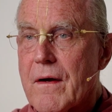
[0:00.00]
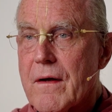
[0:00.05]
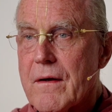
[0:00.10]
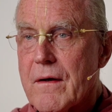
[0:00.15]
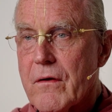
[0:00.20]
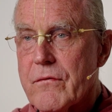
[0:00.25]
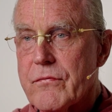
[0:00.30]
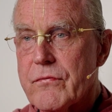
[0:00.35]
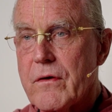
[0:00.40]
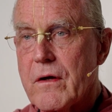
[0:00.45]

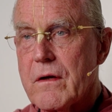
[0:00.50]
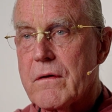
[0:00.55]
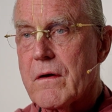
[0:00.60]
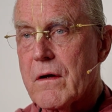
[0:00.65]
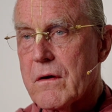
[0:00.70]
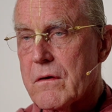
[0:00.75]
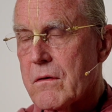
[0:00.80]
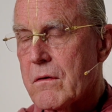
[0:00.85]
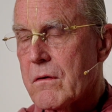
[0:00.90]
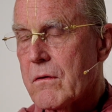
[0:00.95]
Now seeing
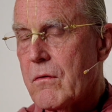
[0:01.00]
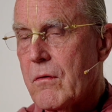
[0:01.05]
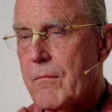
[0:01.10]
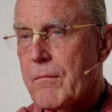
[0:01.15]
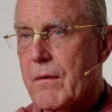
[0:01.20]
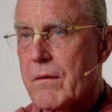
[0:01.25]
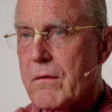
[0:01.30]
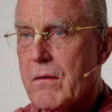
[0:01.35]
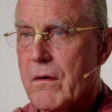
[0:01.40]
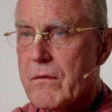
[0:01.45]
that
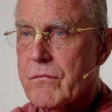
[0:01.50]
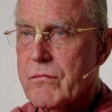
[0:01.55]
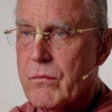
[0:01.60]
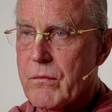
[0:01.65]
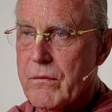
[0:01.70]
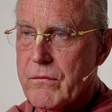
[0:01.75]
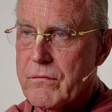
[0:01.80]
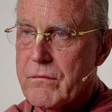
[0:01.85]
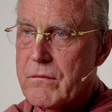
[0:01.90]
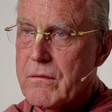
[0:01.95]
Kumbhan
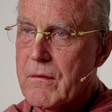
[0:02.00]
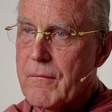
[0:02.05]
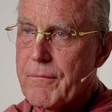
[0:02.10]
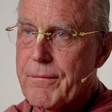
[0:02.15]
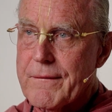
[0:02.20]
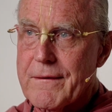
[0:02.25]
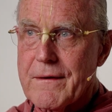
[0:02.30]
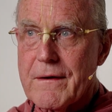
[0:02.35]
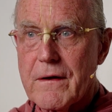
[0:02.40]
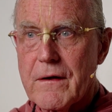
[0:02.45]
was
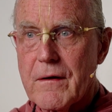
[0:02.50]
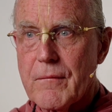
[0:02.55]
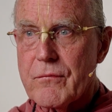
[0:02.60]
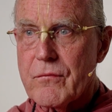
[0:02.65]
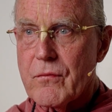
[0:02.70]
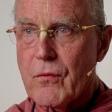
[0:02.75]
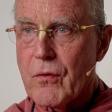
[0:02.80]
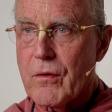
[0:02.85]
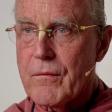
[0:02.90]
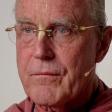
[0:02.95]
completely
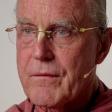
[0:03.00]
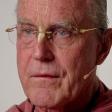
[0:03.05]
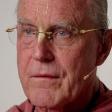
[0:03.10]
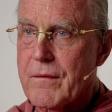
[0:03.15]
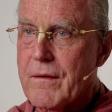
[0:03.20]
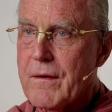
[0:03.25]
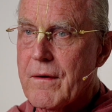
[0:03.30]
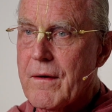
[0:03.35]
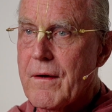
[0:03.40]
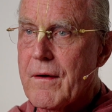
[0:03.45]
absorbed in
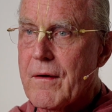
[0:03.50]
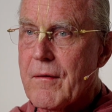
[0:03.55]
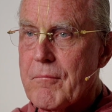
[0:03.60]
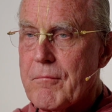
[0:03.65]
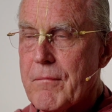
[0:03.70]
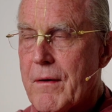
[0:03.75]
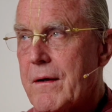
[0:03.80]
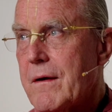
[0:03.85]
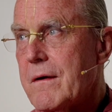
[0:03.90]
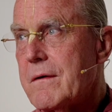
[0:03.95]

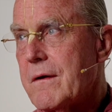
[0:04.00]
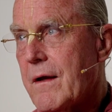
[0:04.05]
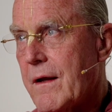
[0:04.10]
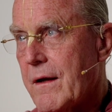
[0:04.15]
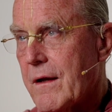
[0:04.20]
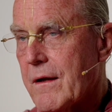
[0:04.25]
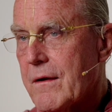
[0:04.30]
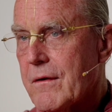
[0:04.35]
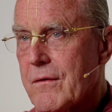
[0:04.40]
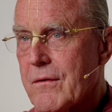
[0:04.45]

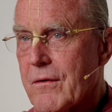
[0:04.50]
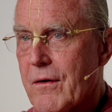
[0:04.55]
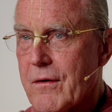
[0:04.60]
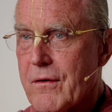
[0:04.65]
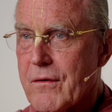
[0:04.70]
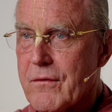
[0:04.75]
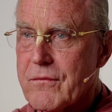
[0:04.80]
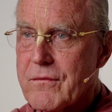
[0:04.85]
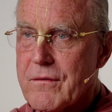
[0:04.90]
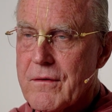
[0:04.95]
meditating on
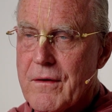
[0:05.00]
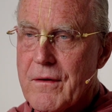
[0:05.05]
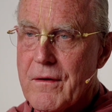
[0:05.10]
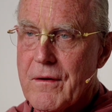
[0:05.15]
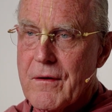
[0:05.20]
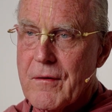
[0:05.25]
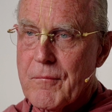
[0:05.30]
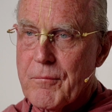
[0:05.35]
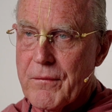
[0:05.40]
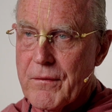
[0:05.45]
his
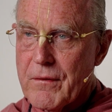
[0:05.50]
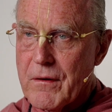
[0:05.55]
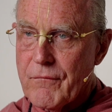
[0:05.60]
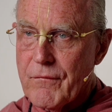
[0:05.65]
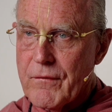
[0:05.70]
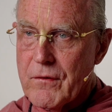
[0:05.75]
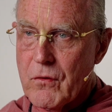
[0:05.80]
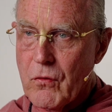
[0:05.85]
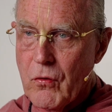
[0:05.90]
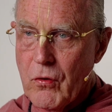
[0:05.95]

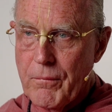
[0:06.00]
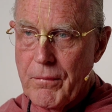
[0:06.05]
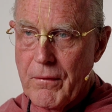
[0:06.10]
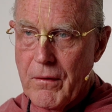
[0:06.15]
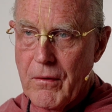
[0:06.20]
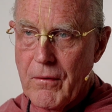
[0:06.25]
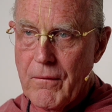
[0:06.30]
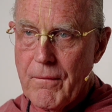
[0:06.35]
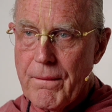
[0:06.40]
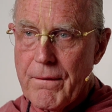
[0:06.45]
beloved
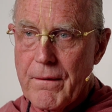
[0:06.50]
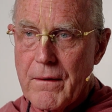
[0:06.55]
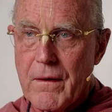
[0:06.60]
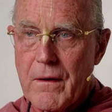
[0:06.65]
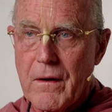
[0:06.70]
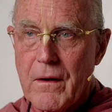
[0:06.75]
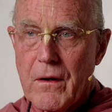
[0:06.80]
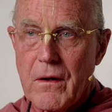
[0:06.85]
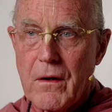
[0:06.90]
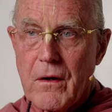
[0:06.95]
Gopal,
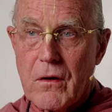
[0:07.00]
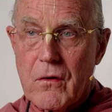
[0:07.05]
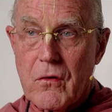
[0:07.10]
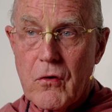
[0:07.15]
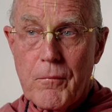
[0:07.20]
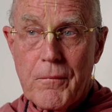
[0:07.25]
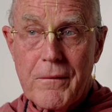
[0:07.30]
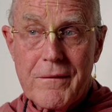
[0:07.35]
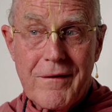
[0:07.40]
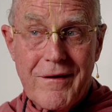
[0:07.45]

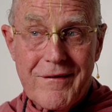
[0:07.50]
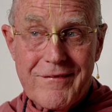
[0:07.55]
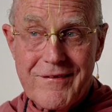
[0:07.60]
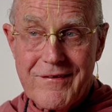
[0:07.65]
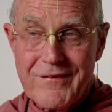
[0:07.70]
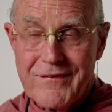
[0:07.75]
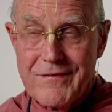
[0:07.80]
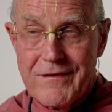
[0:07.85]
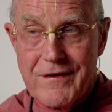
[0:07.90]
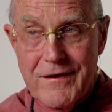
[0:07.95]

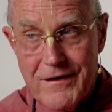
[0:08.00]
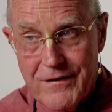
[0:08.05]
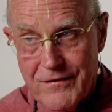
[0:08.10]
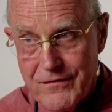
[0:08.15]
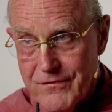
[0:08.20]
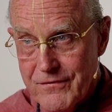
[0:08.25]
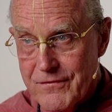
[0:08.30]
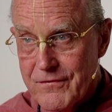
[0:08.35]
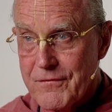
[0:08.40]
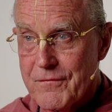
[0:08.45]
Kumbhan
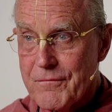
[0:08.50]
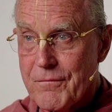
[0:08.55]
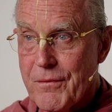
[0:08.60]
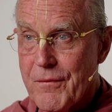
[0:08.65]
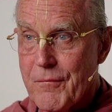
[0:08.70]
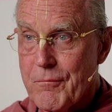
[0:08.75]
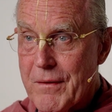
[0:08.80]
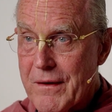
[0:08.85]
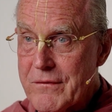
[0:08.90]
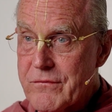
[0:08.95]
niece
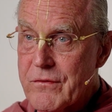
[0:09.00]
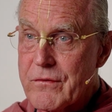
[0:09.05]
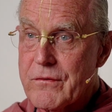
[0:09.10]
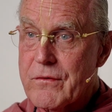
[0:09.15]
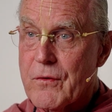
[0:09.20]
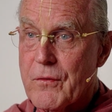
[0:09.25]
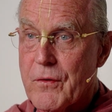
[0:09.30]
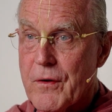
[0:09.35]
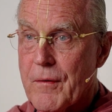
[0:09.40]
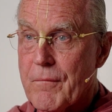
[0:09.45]
mentioned
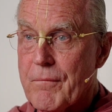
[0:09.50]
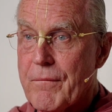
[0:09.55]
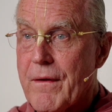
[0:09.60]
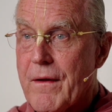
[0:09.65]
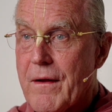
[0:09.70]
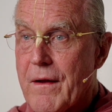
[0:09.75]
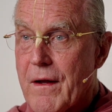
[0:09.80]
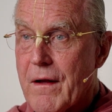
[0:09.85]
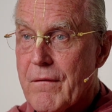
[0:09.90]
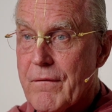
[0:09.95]
to him
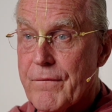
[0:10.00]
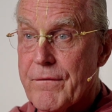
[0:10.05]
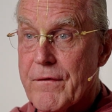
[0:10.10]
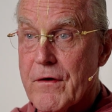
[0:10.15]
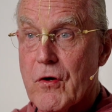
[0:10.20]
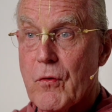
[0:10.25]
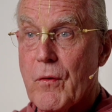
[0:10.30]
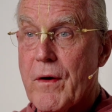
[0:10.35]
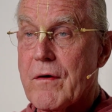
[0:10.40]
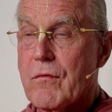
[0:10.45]
that the
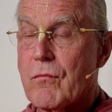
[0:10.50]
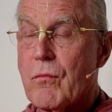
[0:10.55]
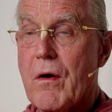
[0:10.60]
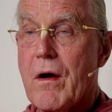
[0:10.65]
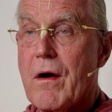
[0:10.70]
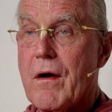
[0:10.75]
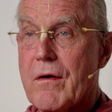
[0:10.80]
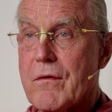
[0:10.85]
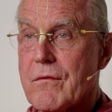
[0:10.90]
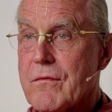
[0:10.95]
great
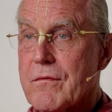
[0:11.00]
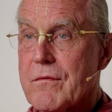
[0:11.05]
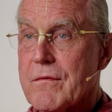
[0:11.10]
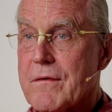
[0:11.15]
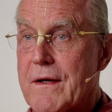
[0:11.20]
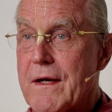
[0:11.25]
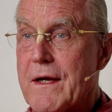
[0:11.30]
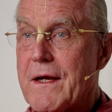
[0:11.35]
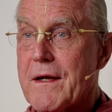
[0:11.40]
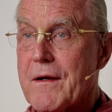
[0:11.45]
Raj,
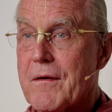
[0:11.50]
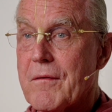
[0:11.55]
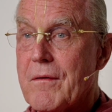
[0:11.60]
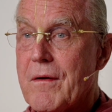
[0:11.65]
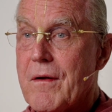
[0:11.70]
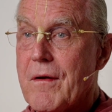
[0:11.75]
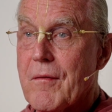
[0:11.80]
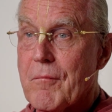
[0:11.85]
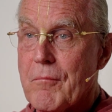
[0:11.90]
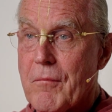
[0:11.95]
king,
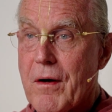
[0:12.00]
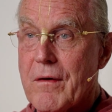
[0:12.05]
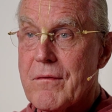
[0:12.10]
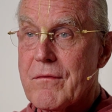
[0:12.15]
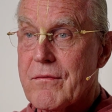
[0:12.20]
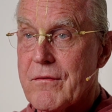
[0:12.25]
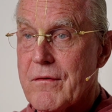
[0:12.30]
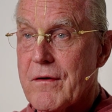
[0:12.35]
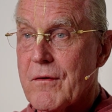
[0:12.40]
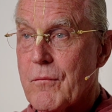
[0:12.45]
Man
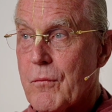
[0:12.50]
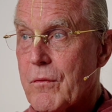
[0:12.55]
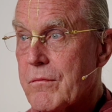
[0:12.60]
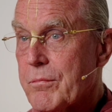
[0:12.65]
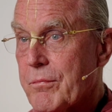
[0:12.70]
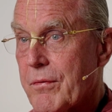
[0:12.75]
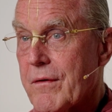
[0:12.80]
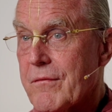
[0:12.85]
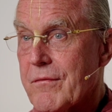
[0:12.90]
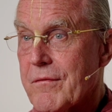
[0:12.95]
Singh, was
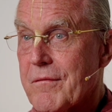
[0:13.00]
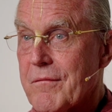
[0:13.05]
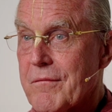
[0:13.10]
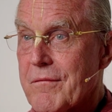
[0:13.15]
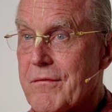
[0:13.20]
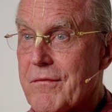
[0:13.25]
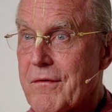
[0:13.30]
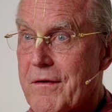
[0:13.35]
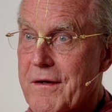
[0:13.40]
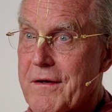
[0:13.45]
present,
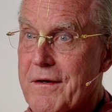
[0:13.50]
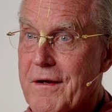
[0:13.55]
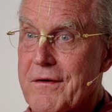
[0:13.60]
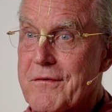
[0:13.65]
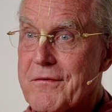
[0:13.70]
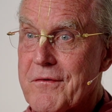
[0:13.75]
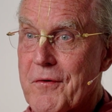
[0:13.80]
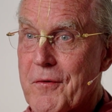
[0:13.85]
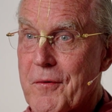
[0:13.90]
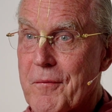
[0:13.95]
sitting next
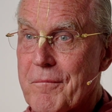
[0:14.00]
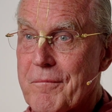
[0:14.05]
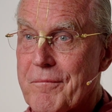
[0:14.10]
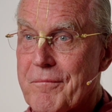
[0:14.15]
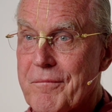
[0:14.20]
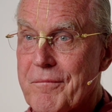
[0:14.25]
to him.